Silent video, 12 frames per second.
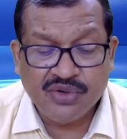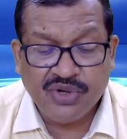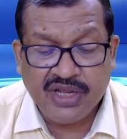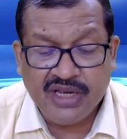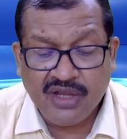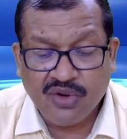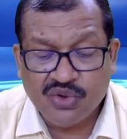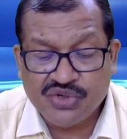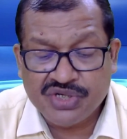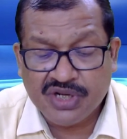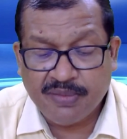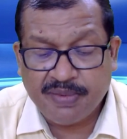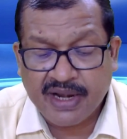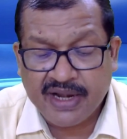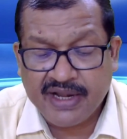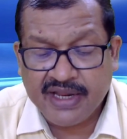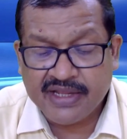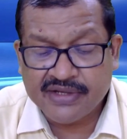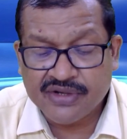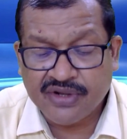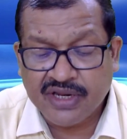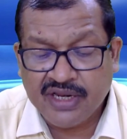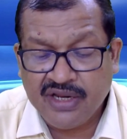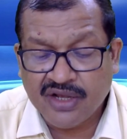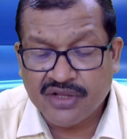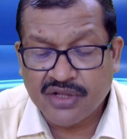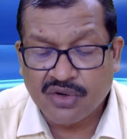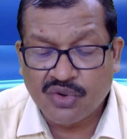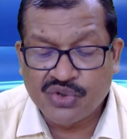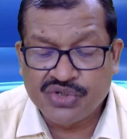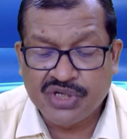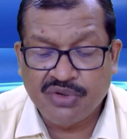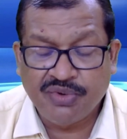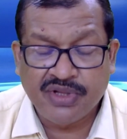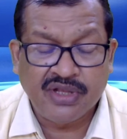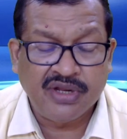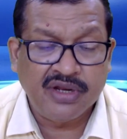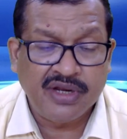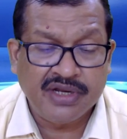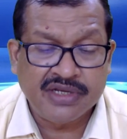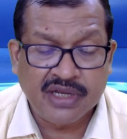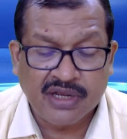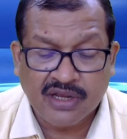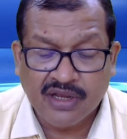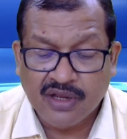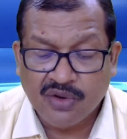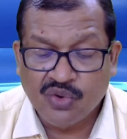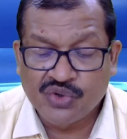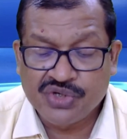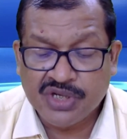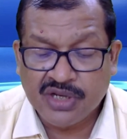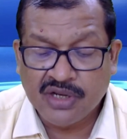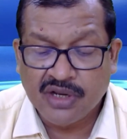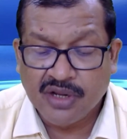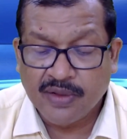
So any question of priorities or any other question, whether it is a question